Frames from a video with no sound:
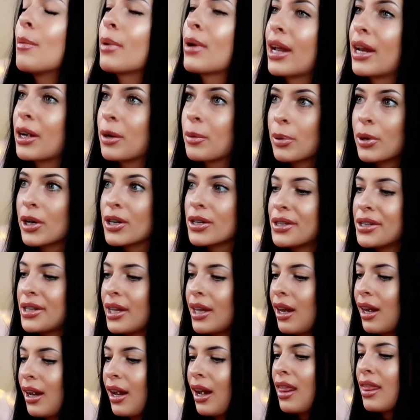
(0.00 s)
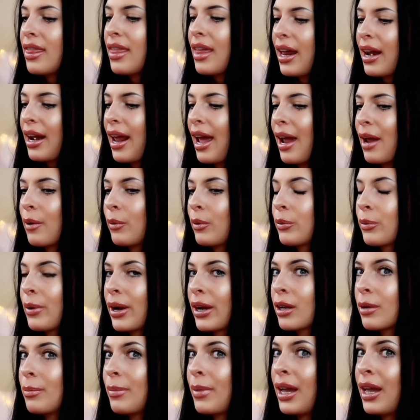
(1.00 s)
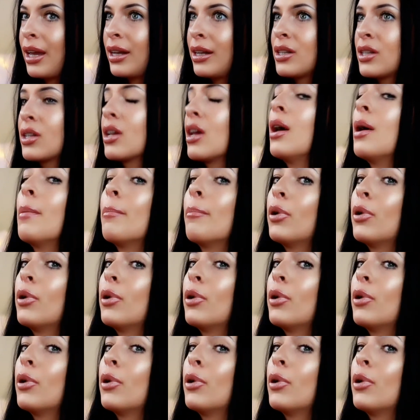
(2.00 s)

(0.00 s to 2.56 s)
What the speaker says: kind of person, then I would recommend